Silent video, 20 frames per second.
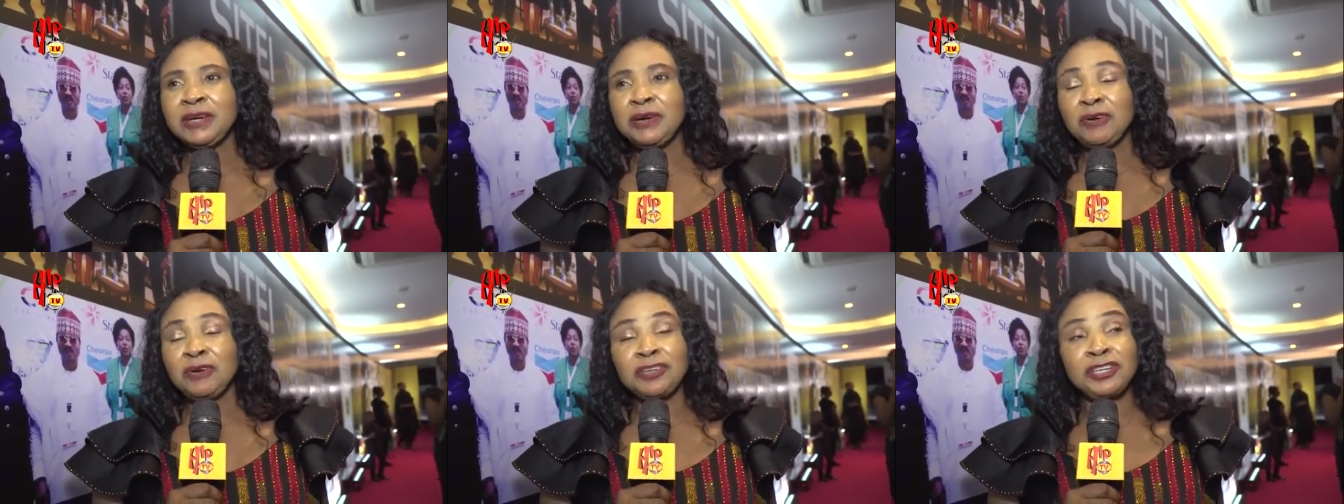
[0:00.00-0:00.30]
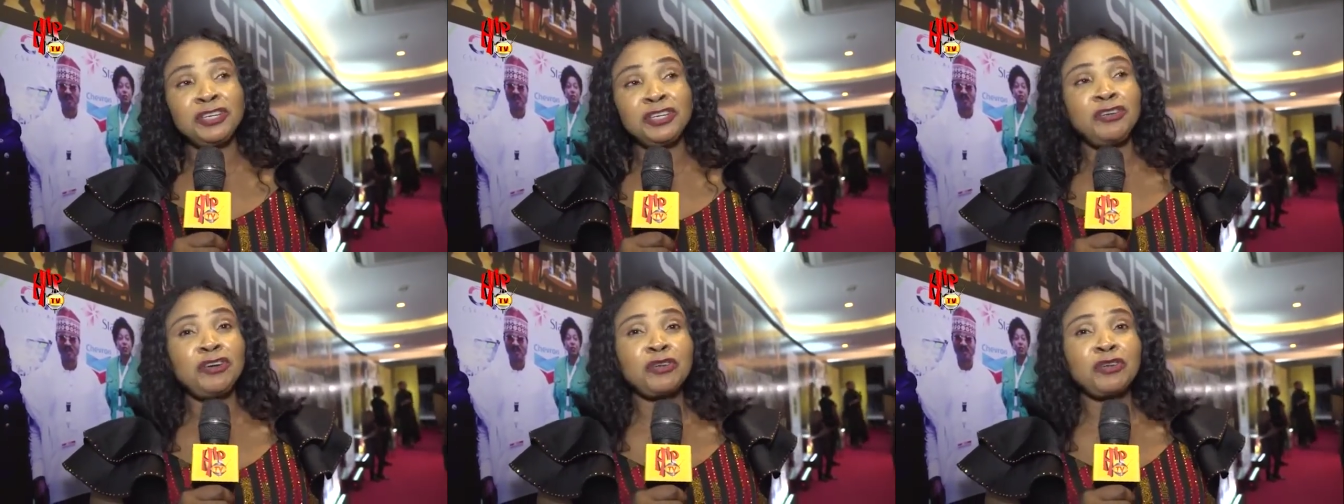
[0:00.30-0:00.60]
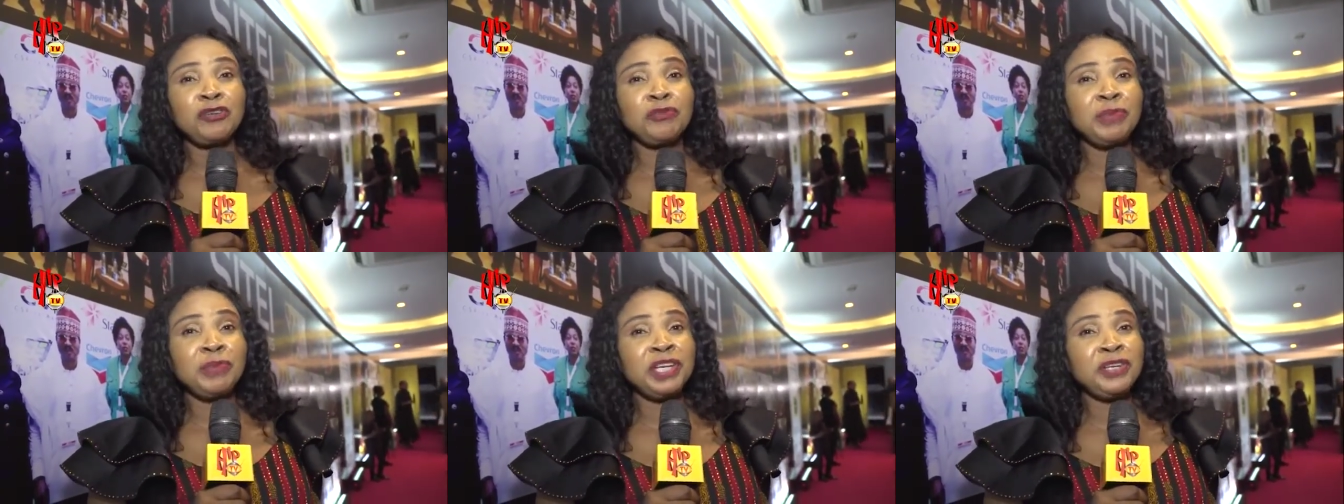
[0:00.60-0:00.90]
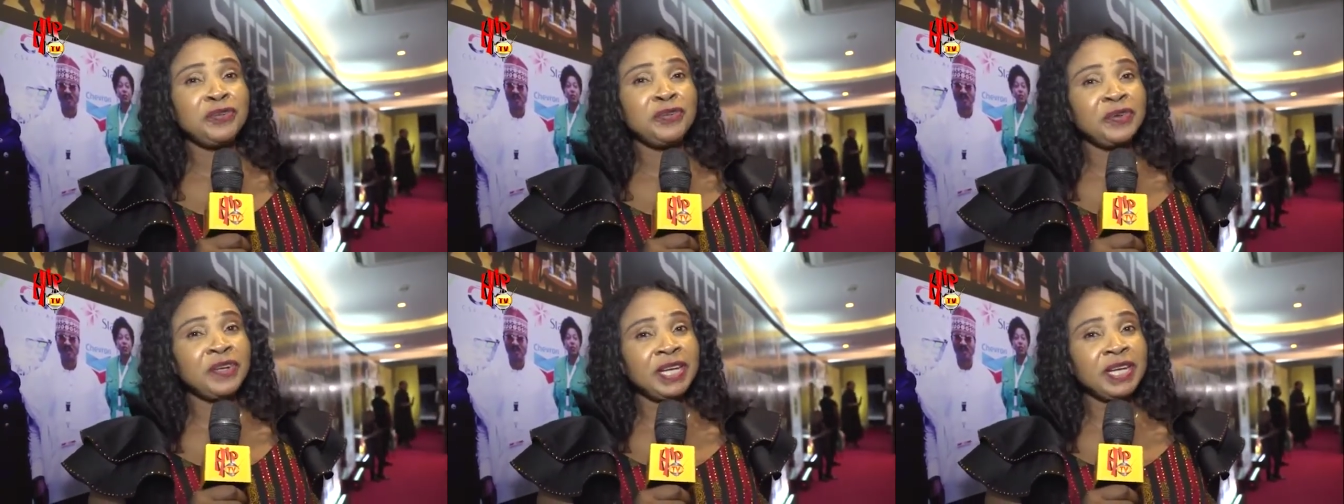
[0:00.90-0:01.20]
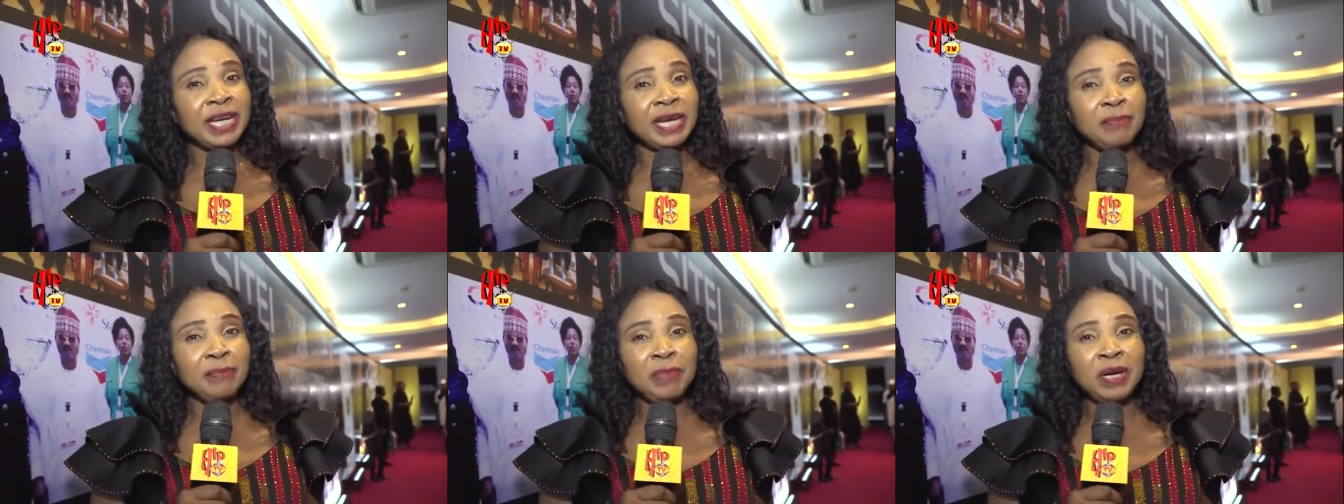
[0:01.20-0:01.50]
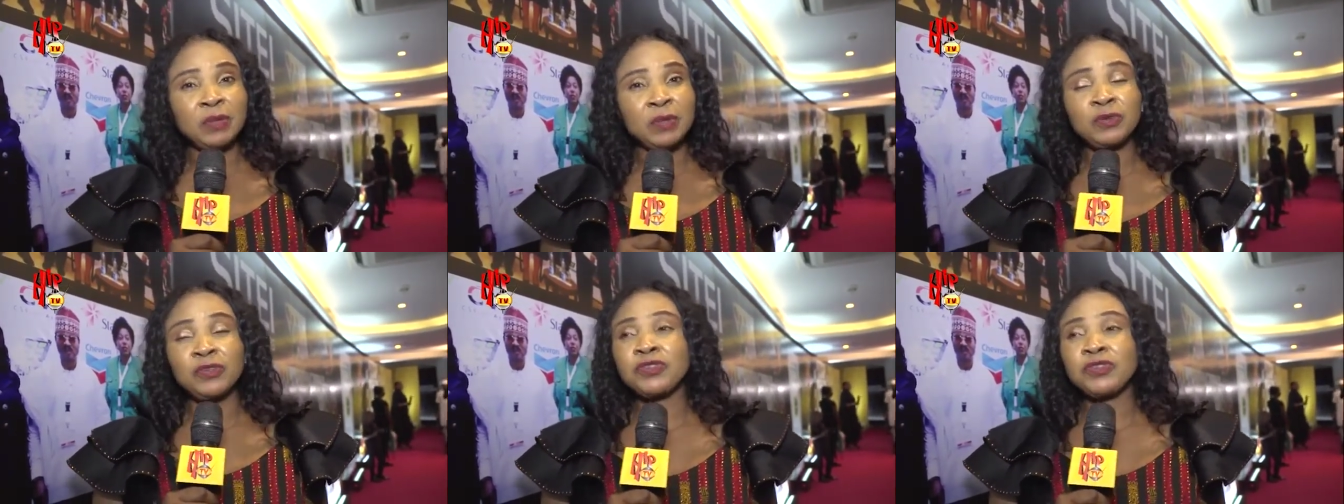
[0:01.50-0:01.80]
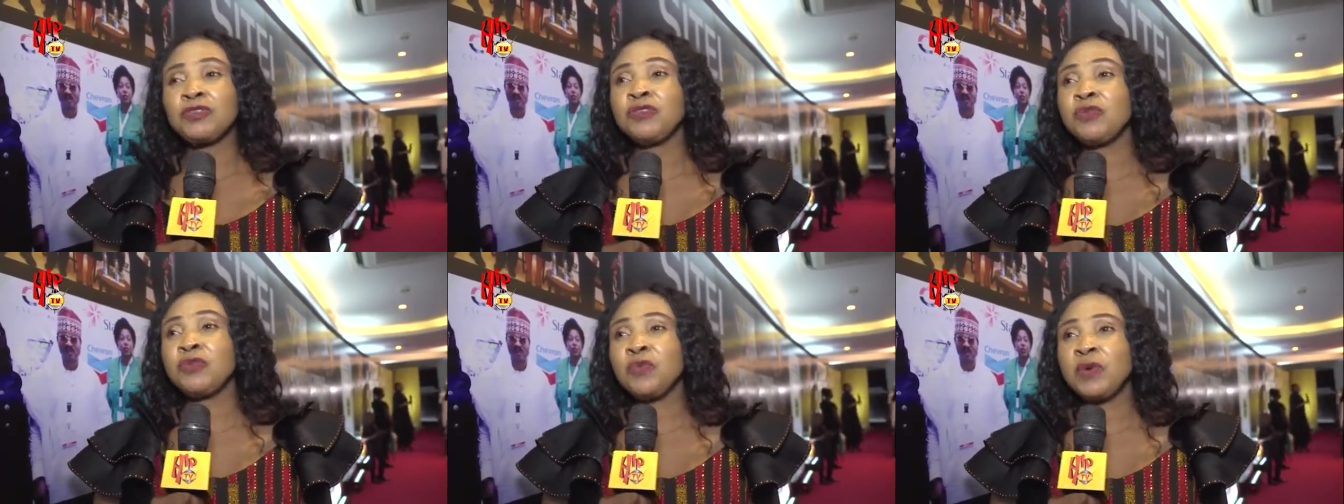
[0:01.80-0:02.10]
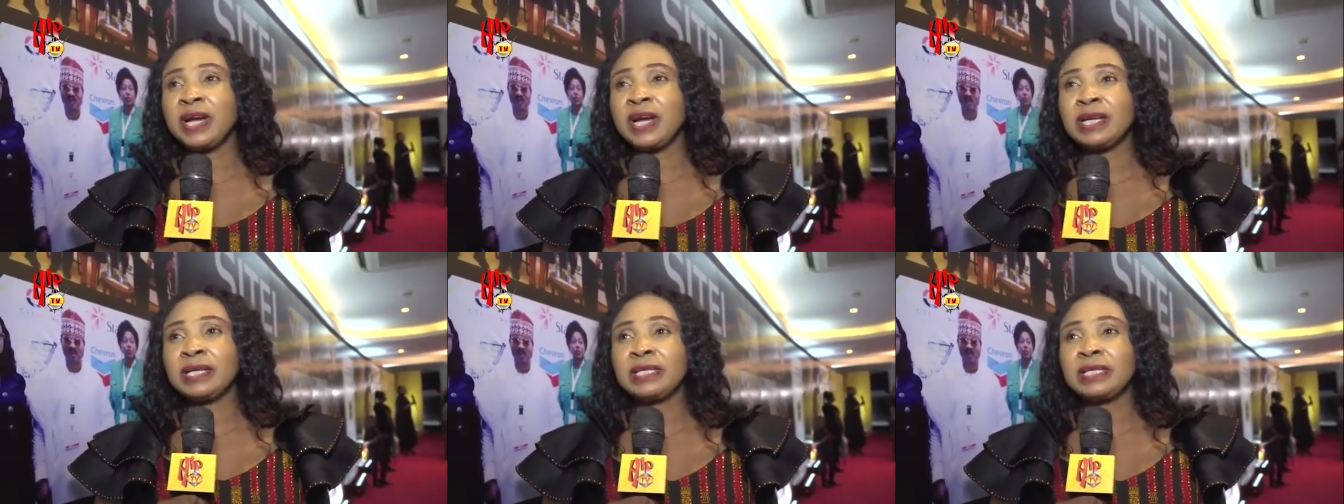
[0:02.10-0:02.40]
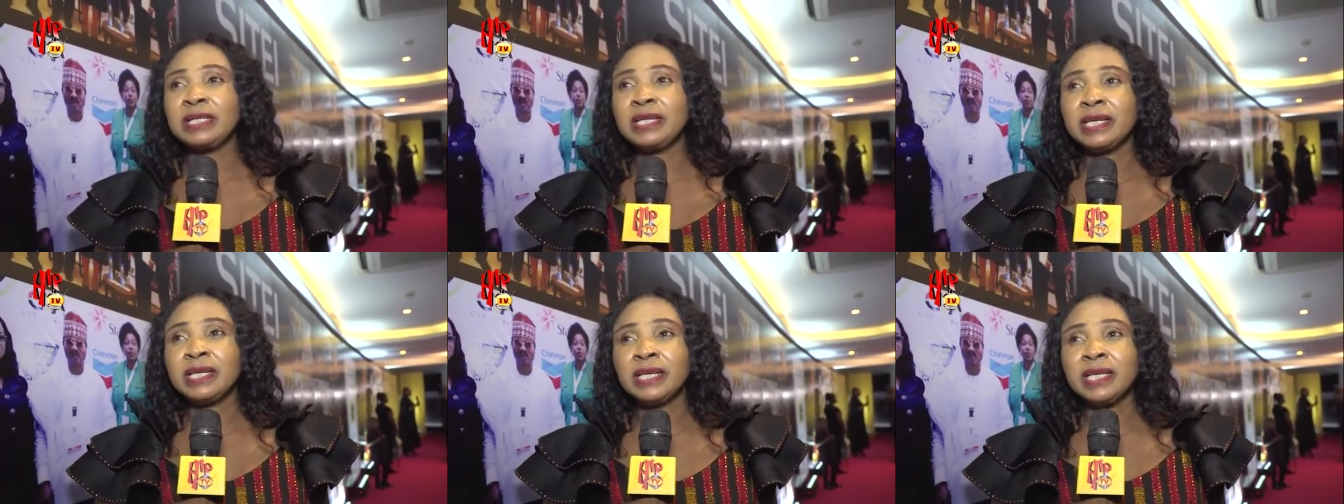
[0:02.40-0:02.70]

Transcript: or the documentary came out so well.